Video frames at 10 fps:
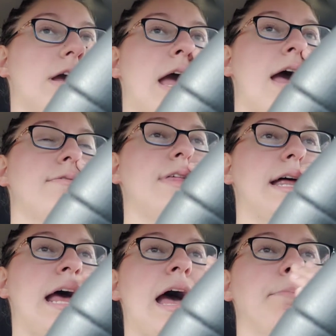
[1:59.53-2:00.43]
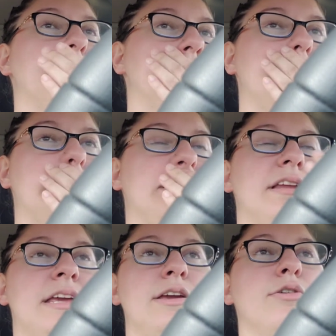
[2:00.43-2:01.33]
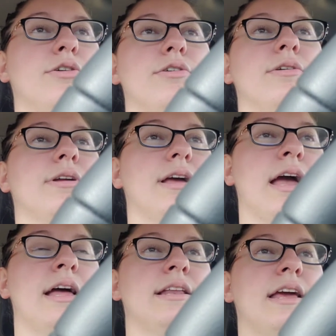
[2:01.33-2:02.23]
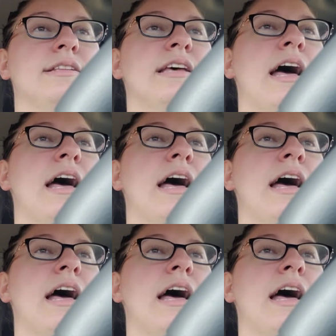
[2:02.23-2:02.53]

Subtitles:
have that happen here. And it's